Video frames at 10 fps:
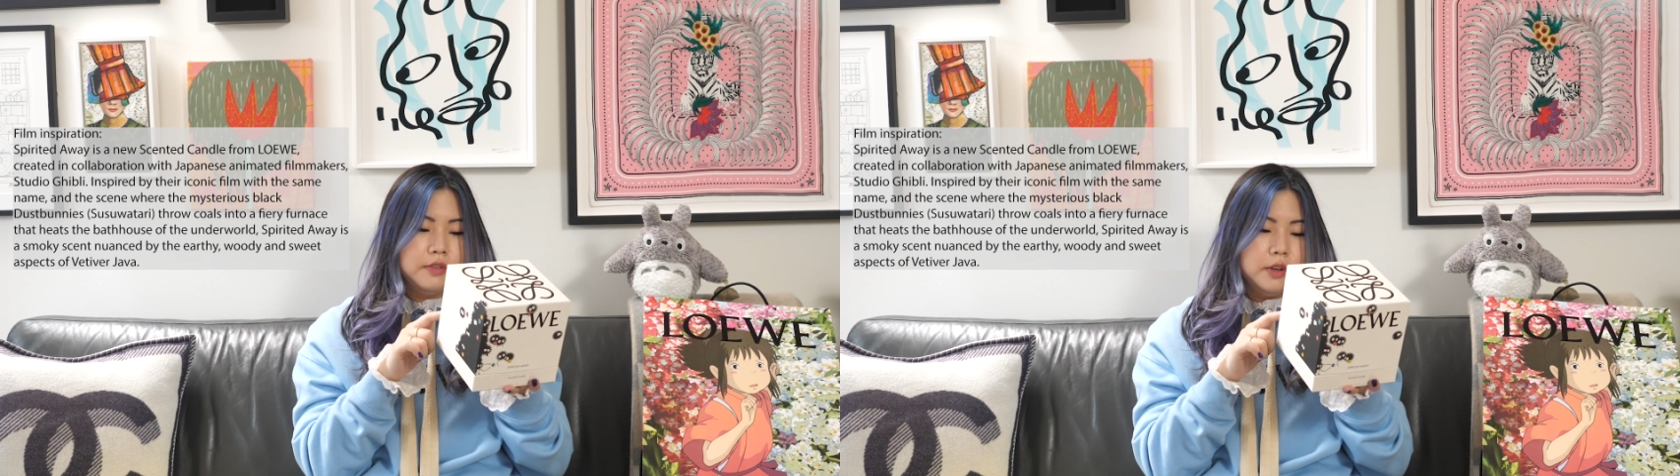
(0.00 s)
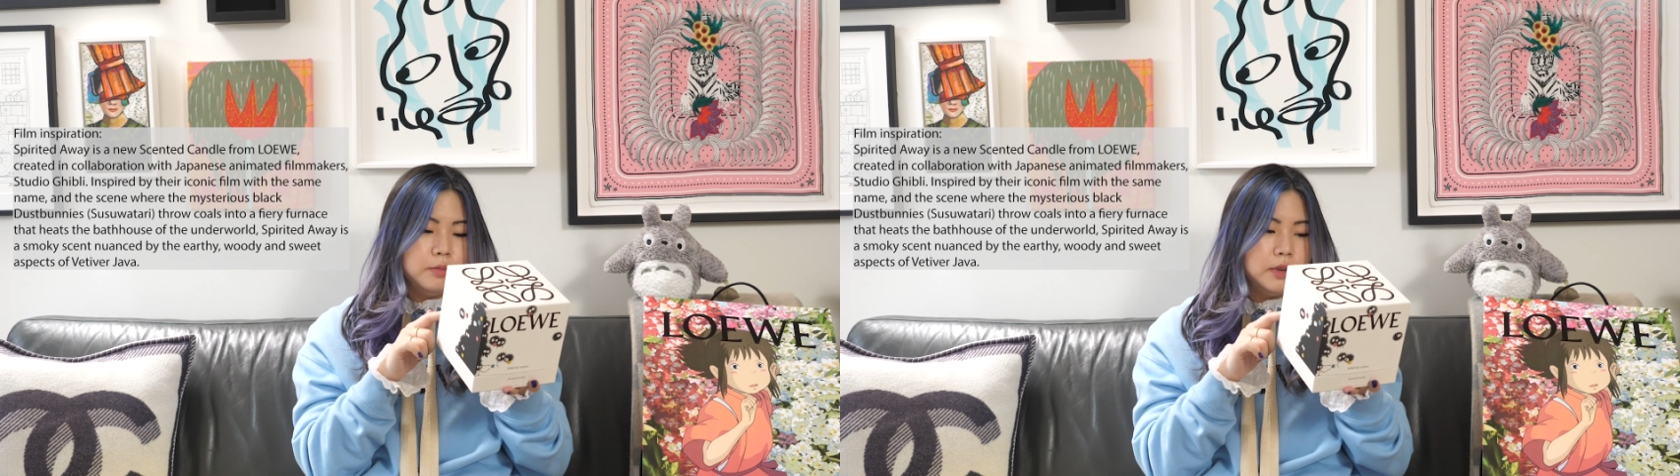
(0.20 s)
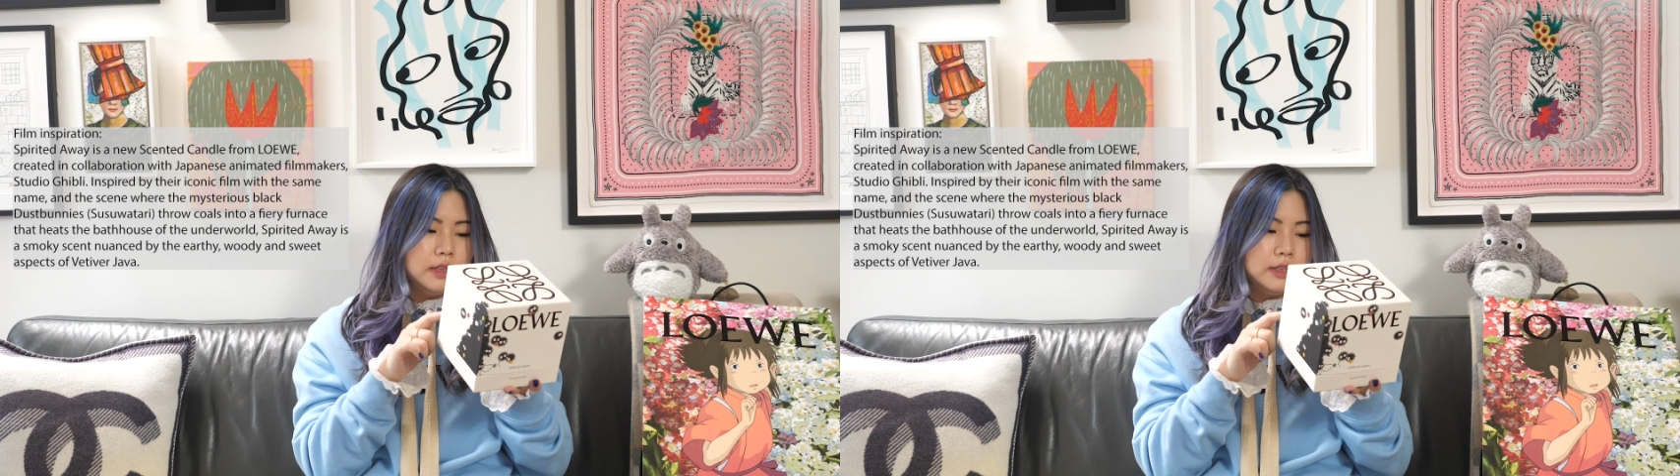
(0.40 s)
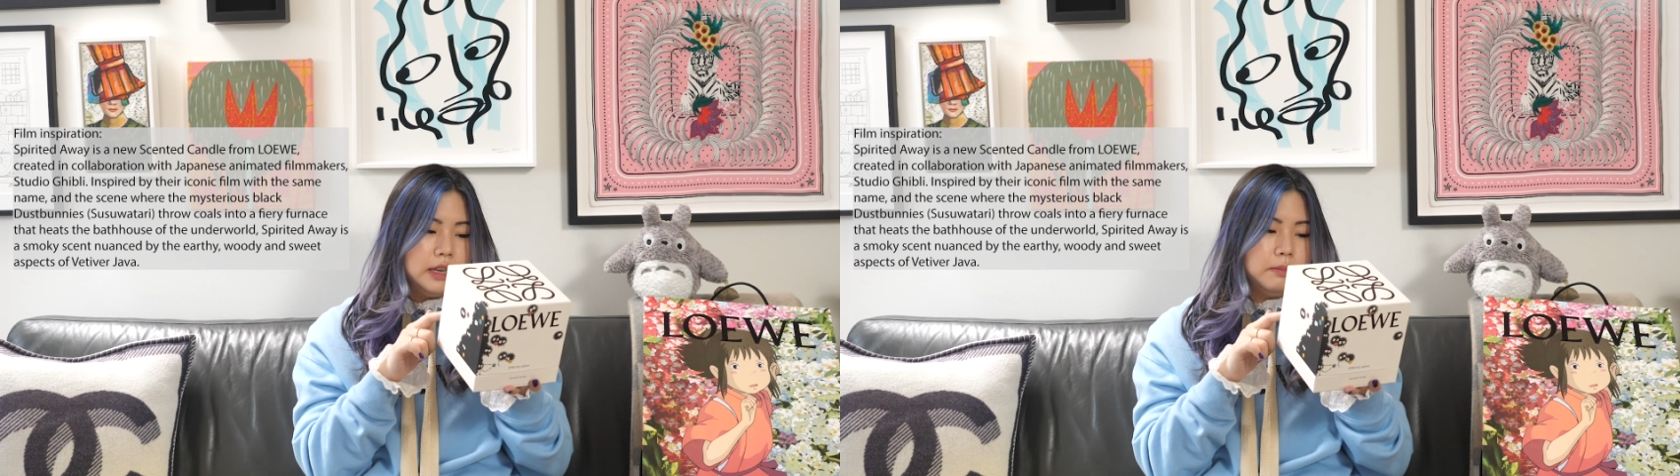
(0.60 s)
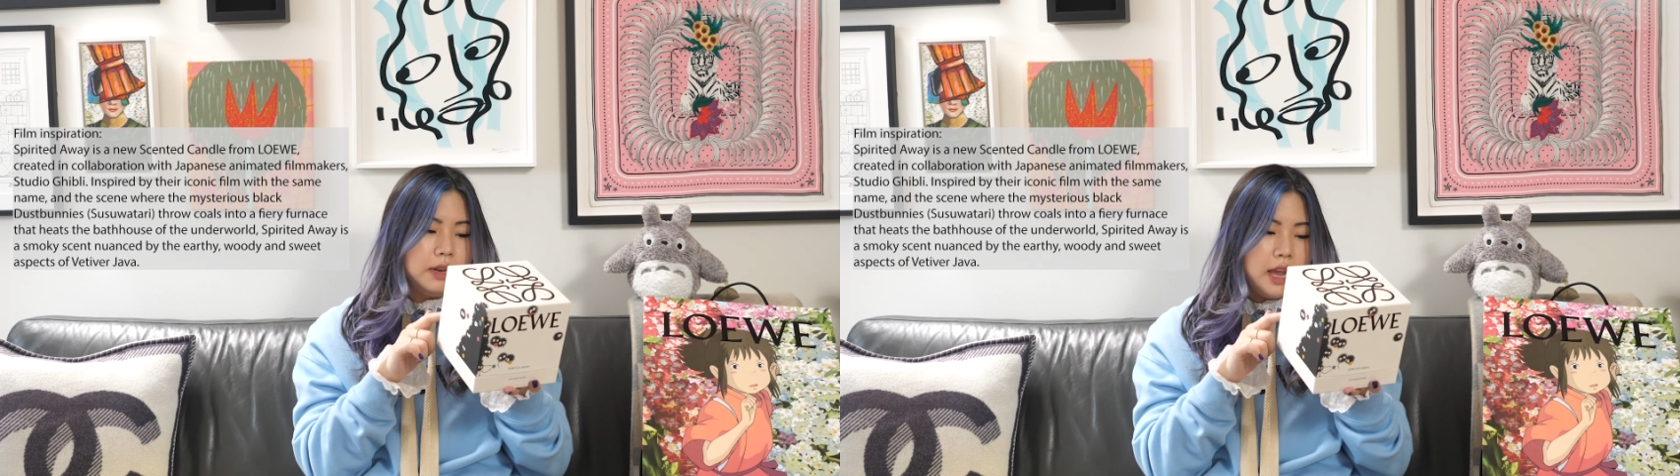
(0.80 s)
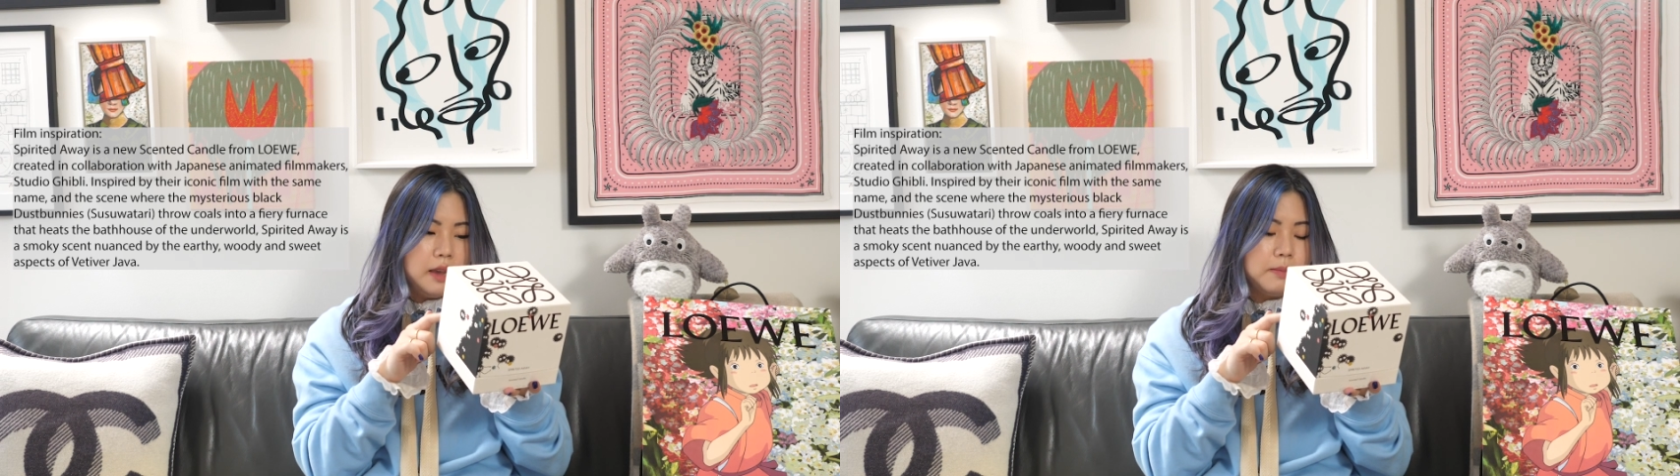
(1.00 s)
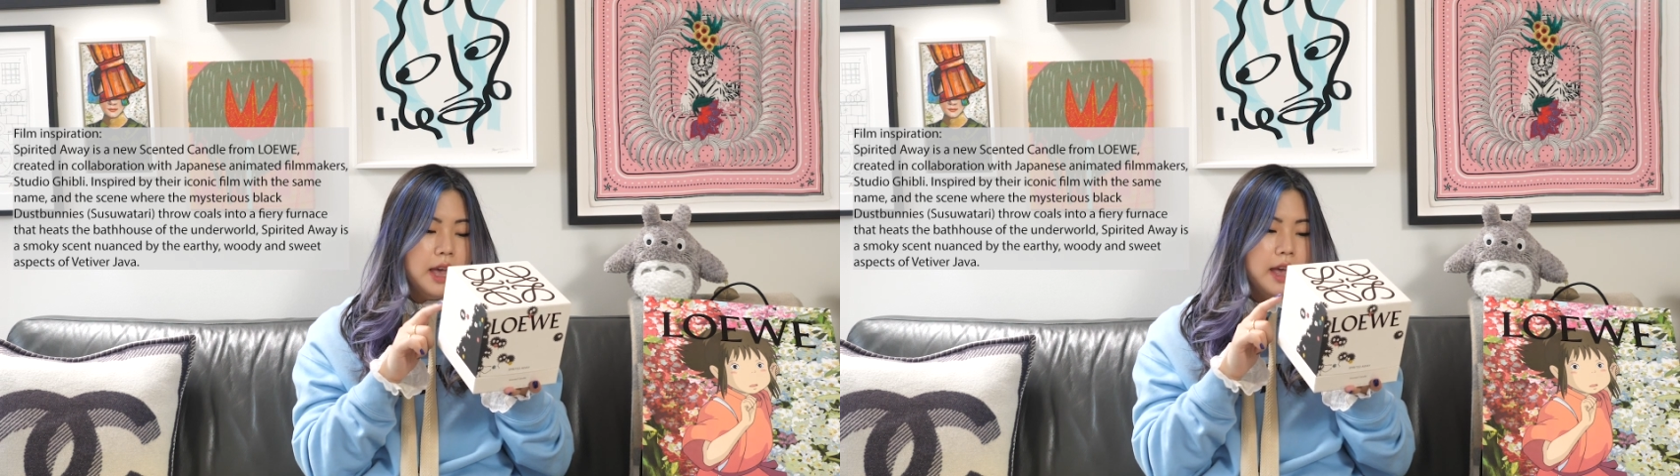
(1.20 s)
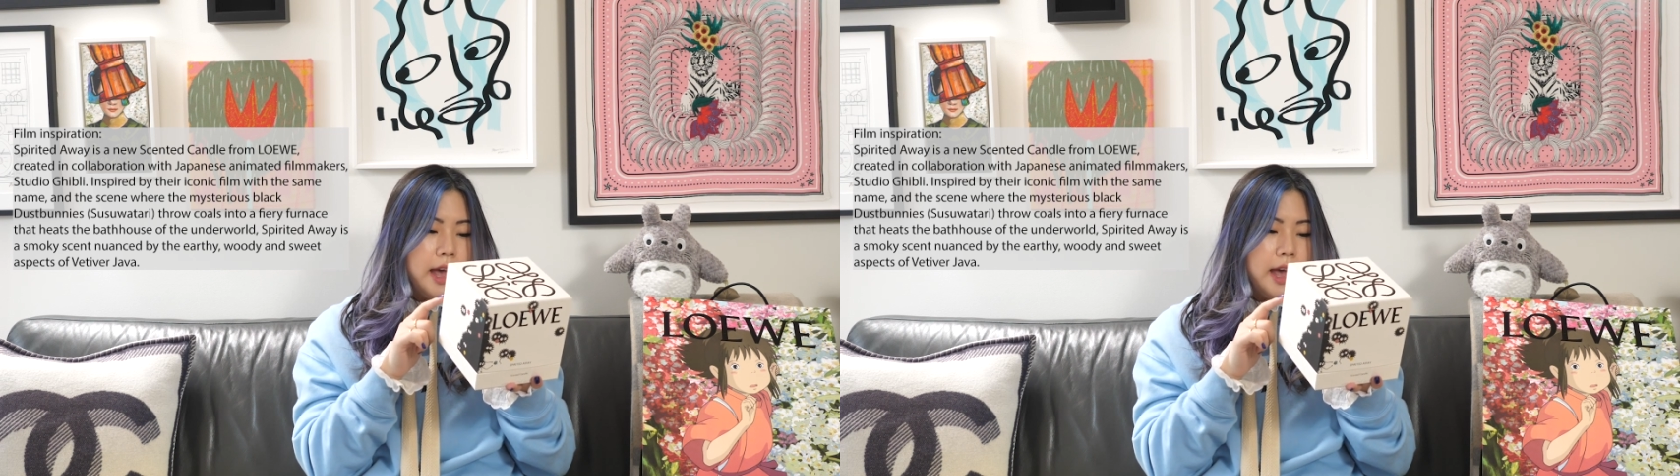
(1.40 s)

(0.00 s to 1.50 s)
film with the same name